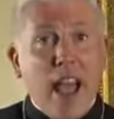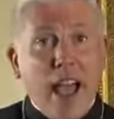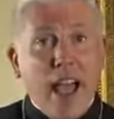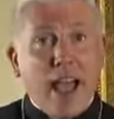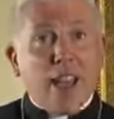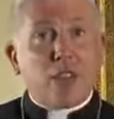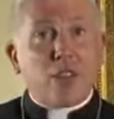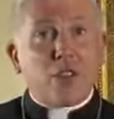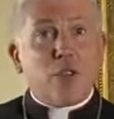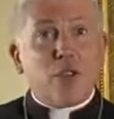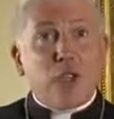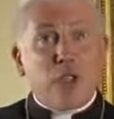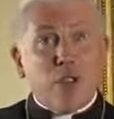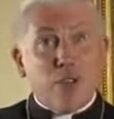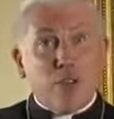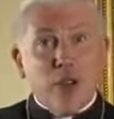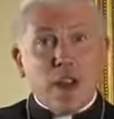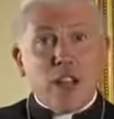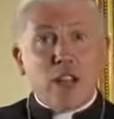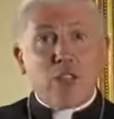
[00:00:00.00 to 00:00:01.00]
ask for
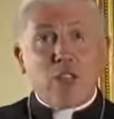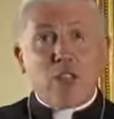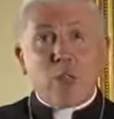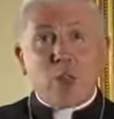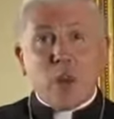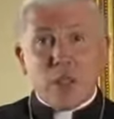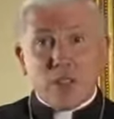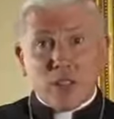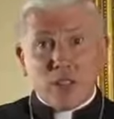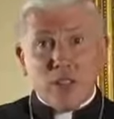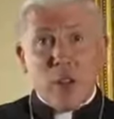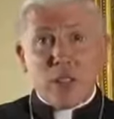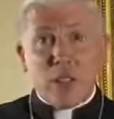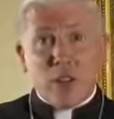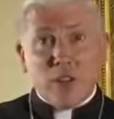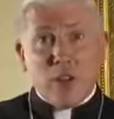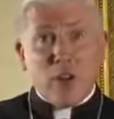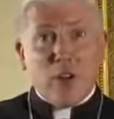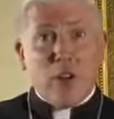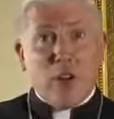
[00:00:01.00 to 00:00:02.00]
the grace to
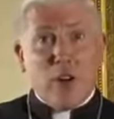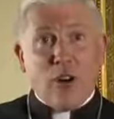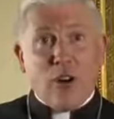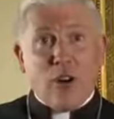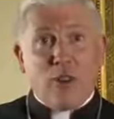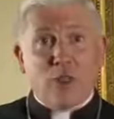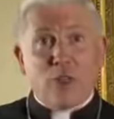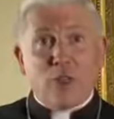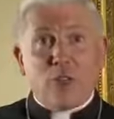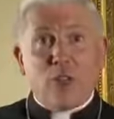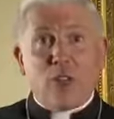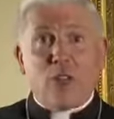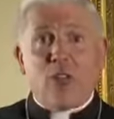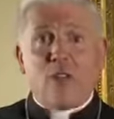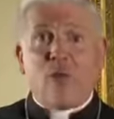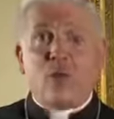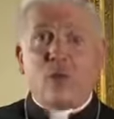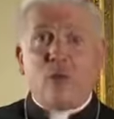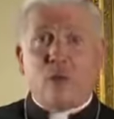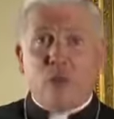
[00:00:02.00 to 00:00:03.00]
accept the call
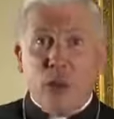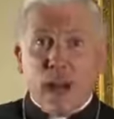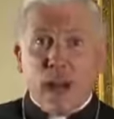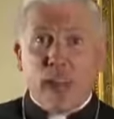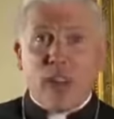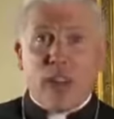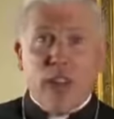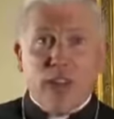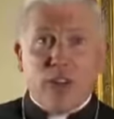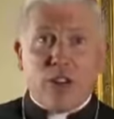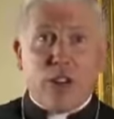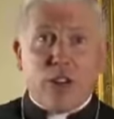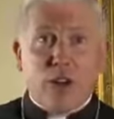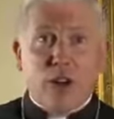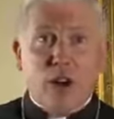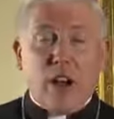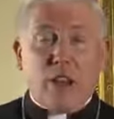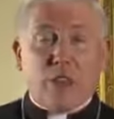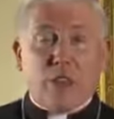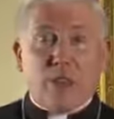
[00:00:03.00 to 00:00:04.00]
to radiate
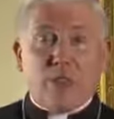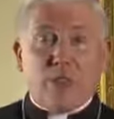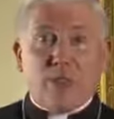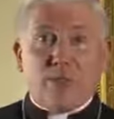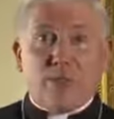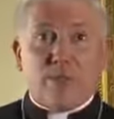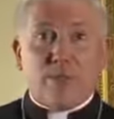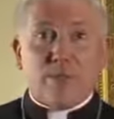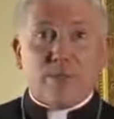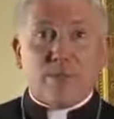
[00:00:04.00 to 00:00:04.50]
Christ.